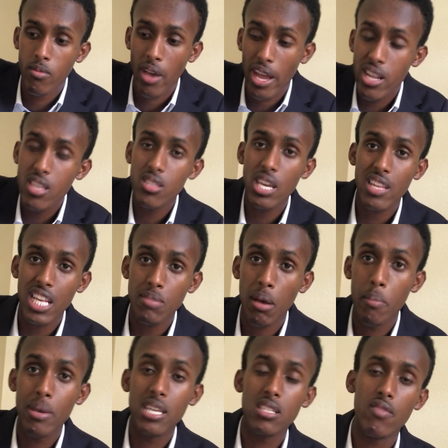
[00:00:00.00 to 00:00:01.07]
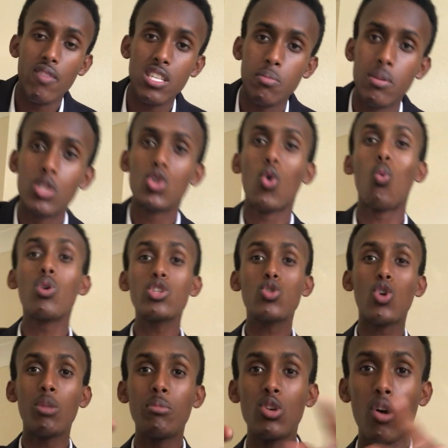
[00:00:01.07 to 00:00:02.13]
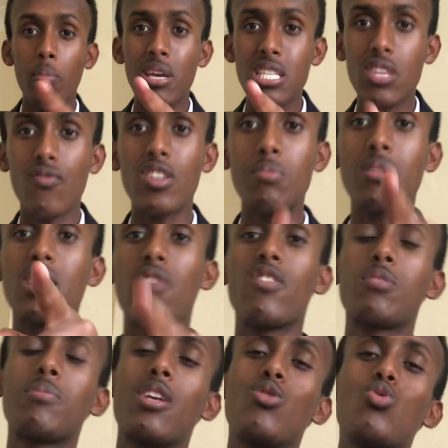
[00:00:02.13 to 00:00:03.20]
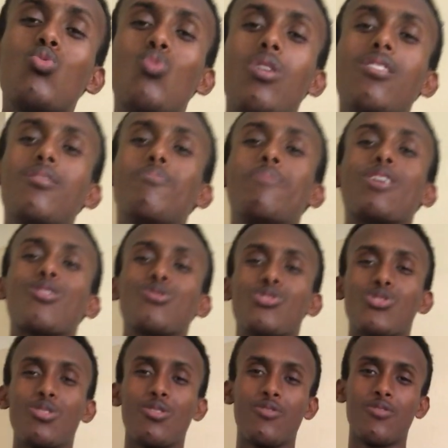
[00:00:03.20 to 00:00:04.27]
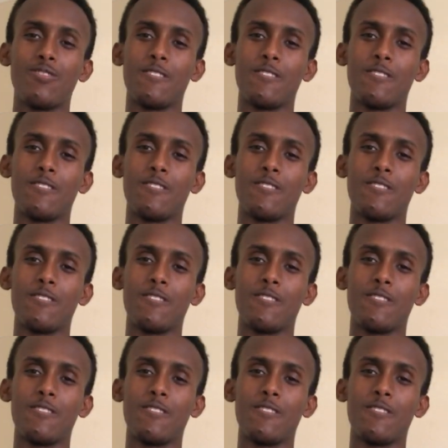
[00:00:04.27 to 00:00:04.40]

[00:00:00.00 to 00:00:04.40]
And he's saying that's my biggest investment. So what's going to be your biggest investment? The investment that you make on yourself.